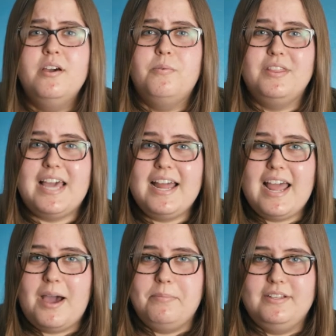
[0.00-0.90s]
When that
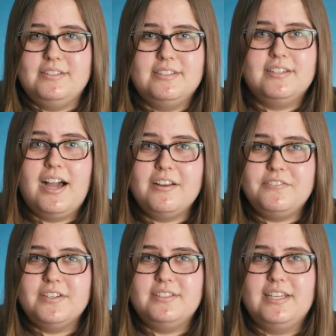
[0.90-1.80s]
happens, God
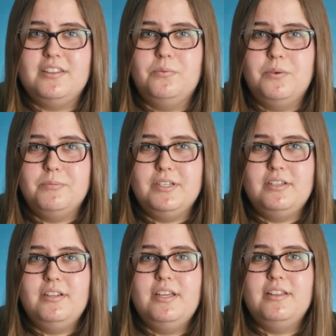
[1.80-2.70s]
feels like the
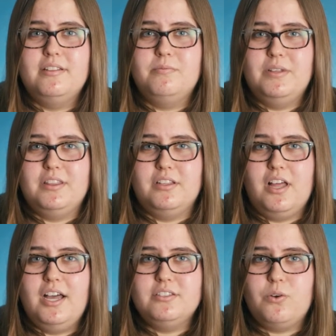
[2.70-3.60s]
woman with the
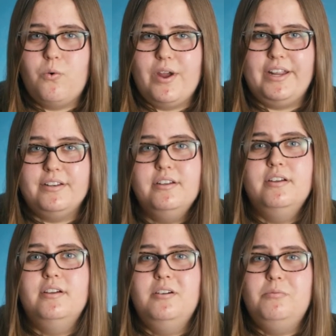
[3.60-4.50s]
lost coin.
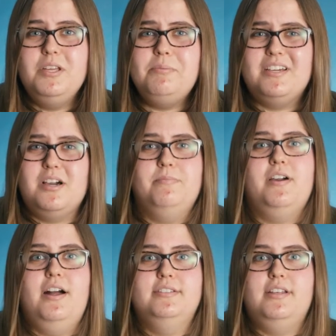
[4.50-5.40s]
We become
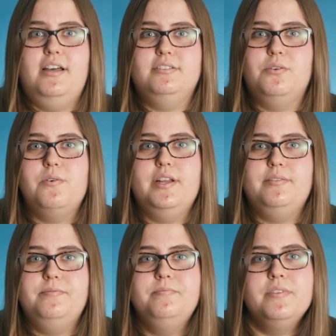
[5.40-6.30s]
God's lost
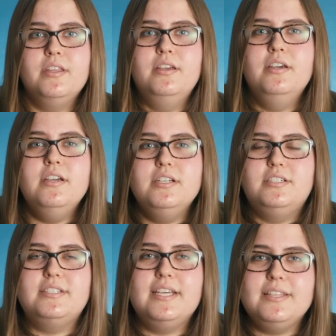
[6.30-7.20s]
coin.
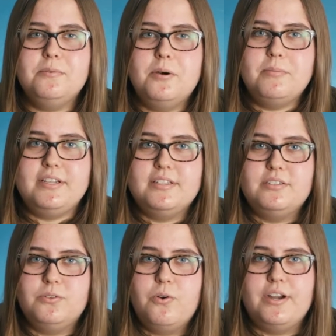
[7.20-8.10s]
Just like the woman in the
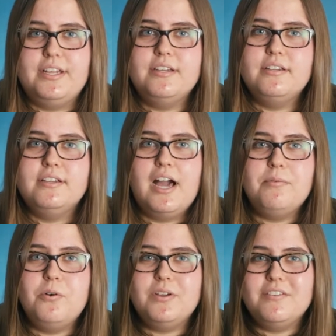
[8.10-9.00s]
story,
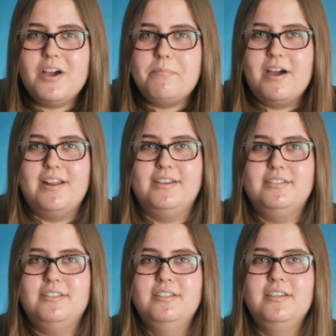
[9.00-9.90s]
God won't give up on
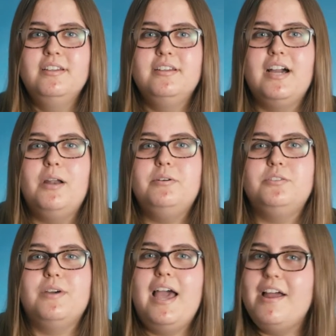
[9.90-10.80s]
us. God will
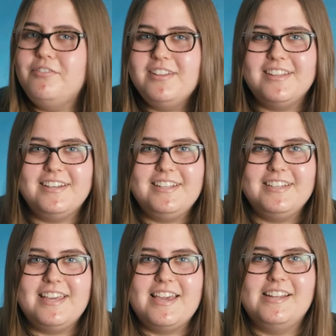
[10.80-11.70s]
do everything
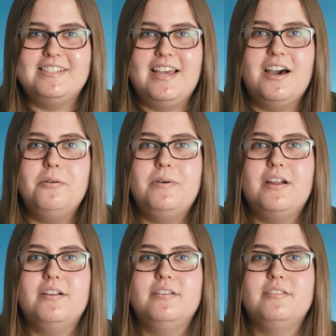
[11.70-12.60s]
he can to help
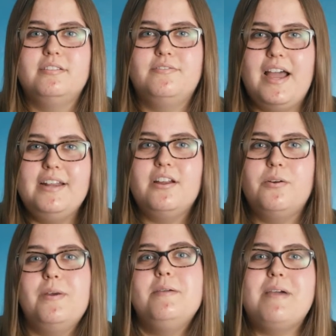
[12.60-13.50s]
us find
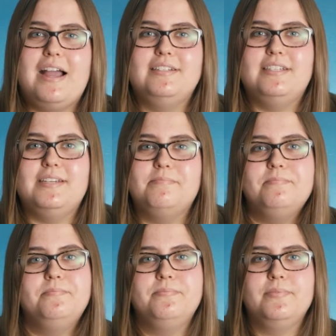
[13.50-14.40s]
our way back to him.